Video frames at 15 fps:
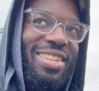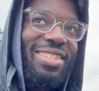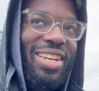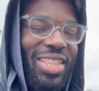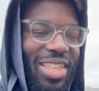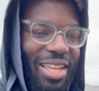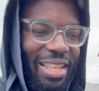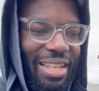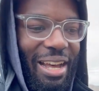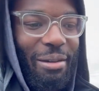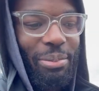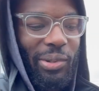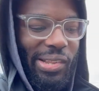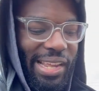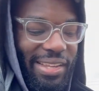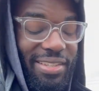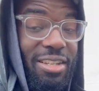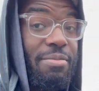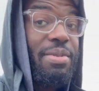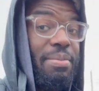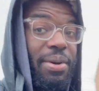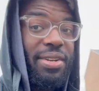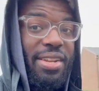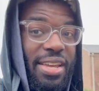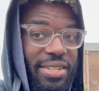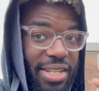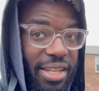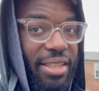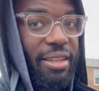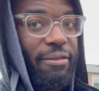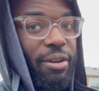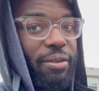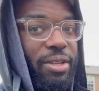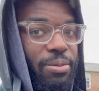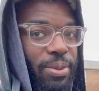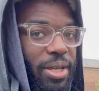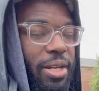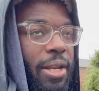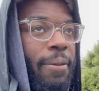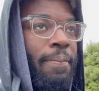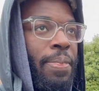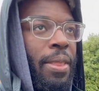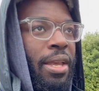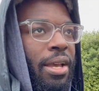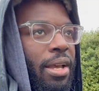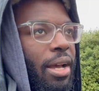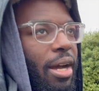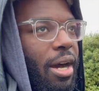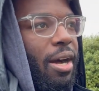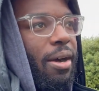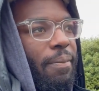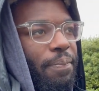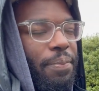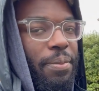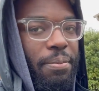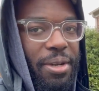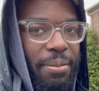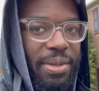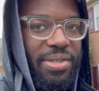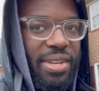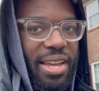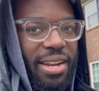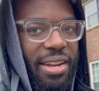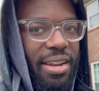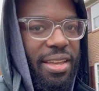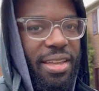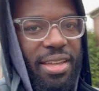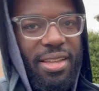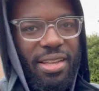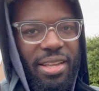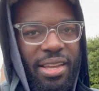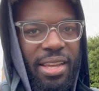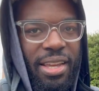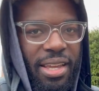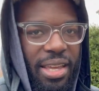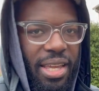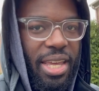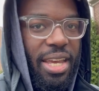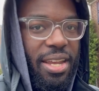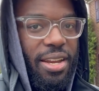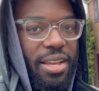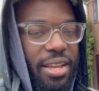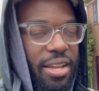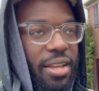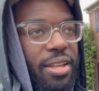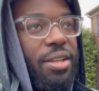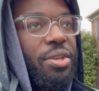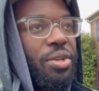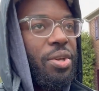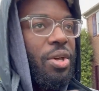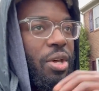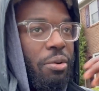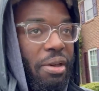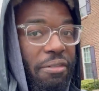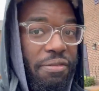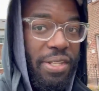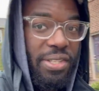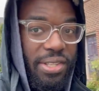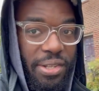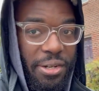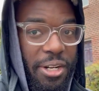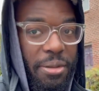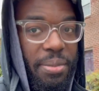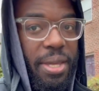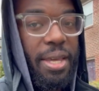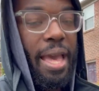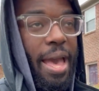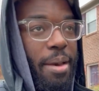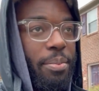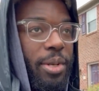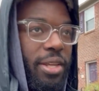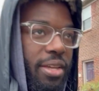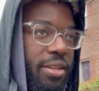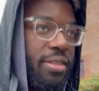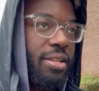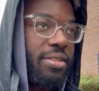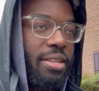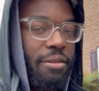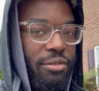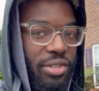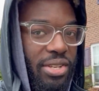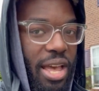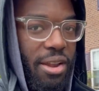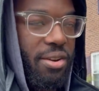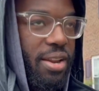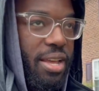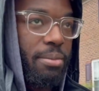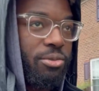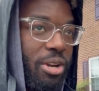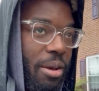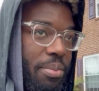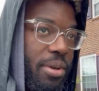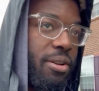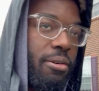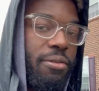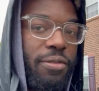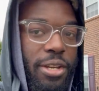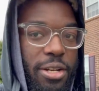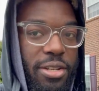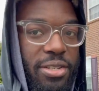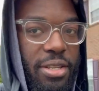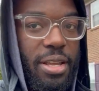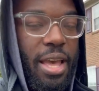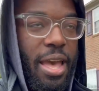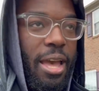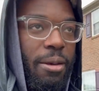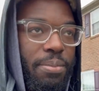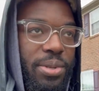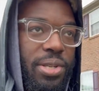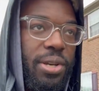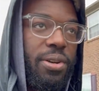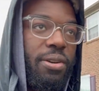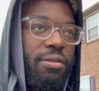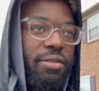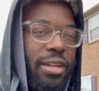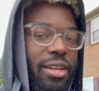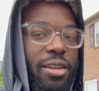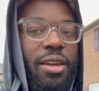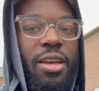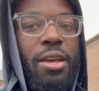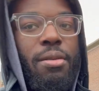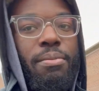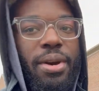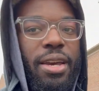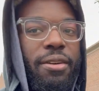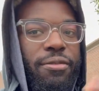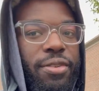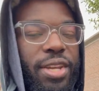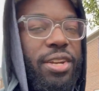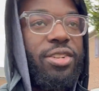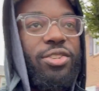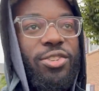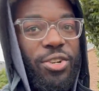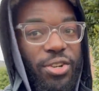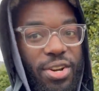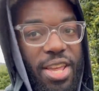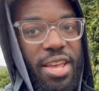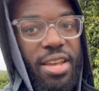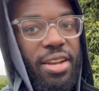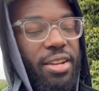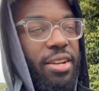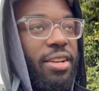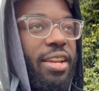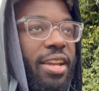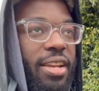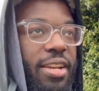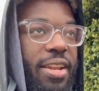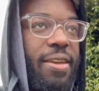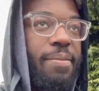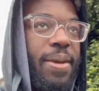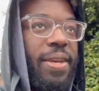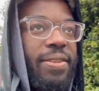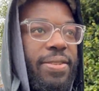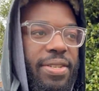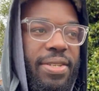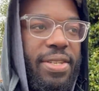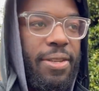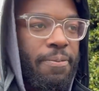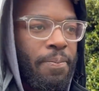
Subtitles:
So I think upload day is going to be Mondays like they've always been, but I'm excited. And WayFit's still going to be happening. That's every Saturday. I'm dropping a fitness episode of like my fitness journey on a day-to-day basis.